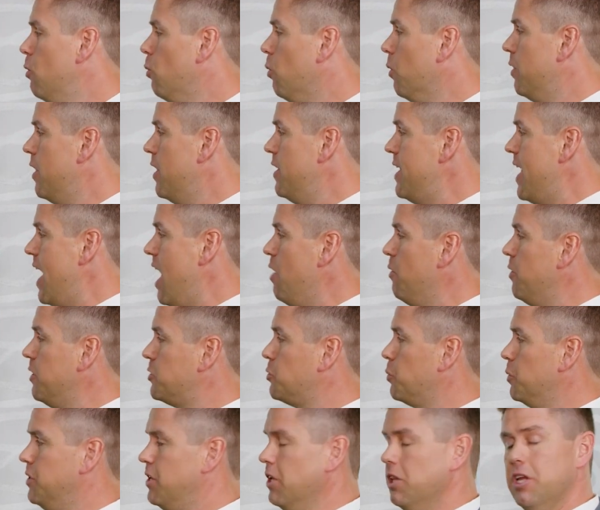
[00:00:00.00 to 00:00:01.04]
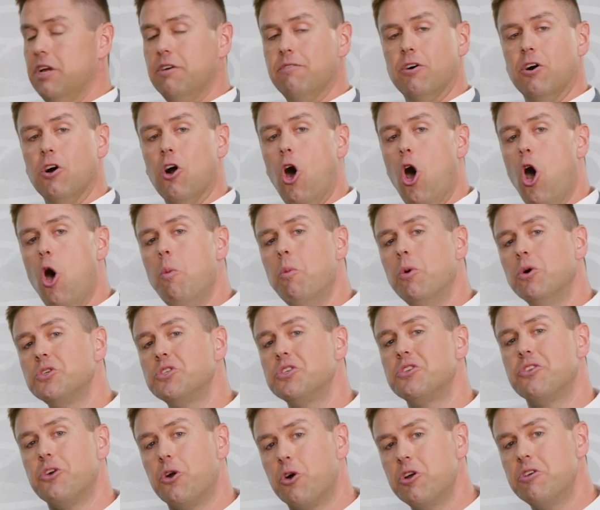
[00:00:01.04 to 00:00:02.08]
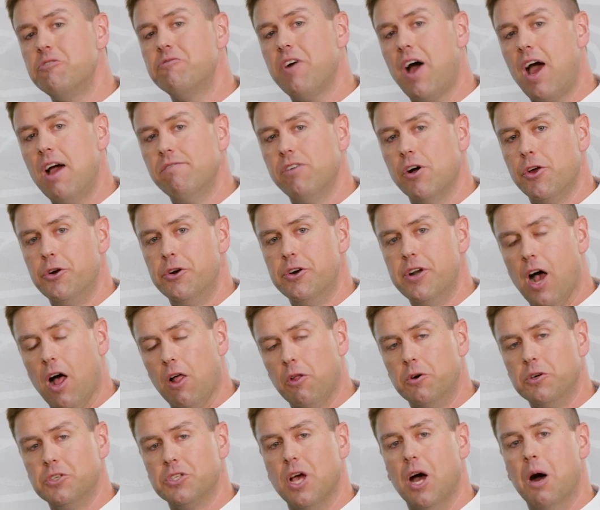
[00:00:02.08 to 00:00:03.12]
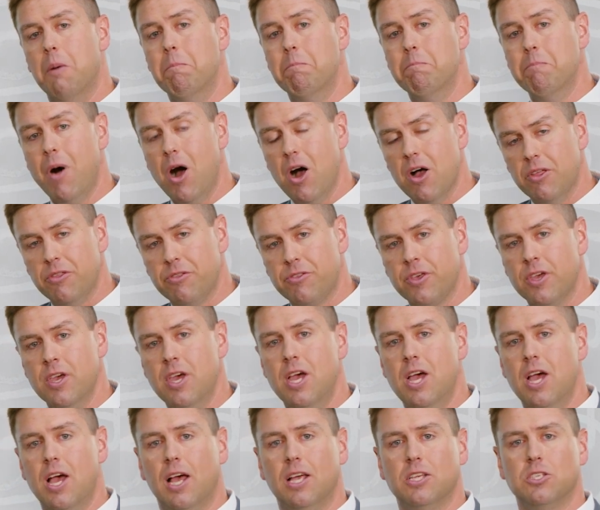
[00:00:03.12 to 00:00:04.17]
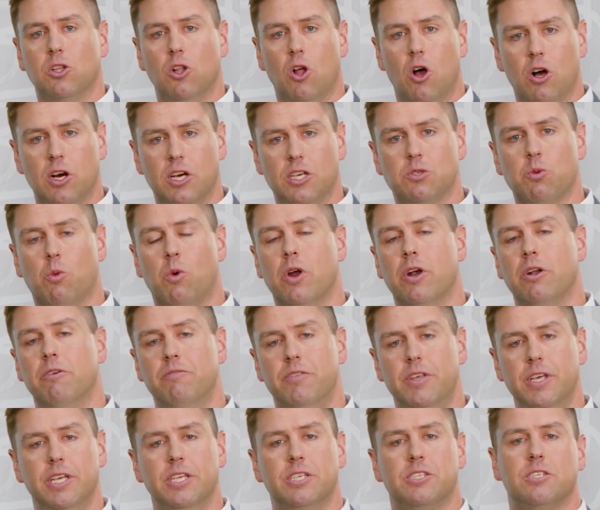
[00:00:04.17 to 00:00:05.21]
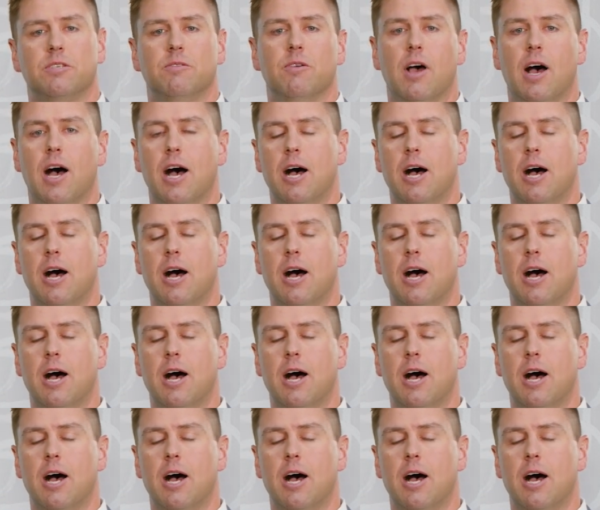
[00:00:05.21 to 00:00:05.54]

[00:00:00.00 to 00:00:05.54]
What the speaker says: well then now this would deliver almost $3,500 a month as long as one of these